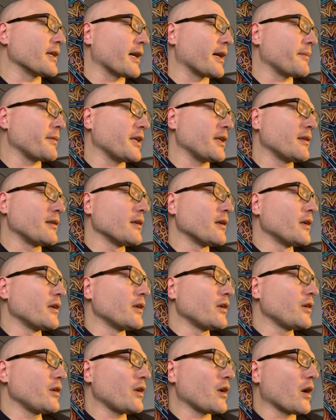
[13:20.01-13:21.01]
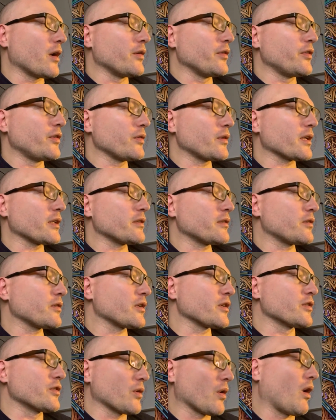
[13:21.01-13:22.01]
I mean, you
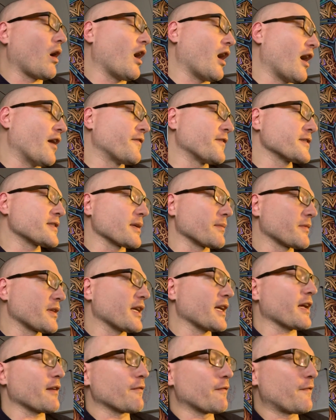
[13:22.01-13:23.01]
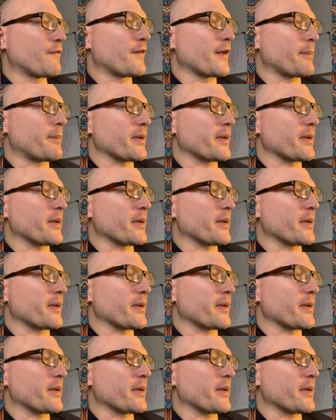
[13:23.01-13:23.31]
can draw half of something and flip